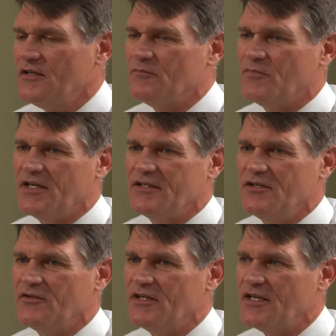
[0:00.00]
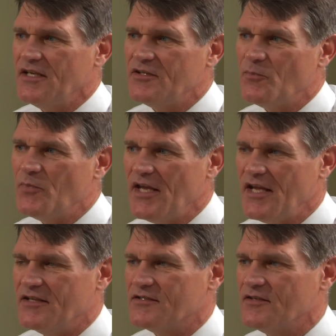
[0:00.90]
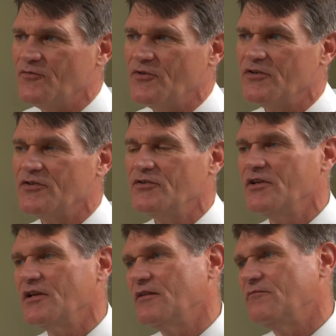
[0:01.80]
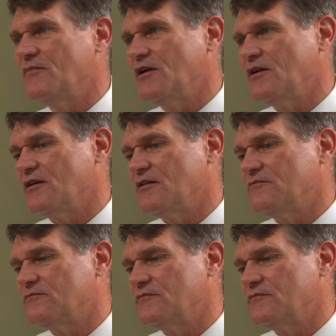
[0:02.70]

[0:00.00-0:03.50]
But, it depends. If we're doing a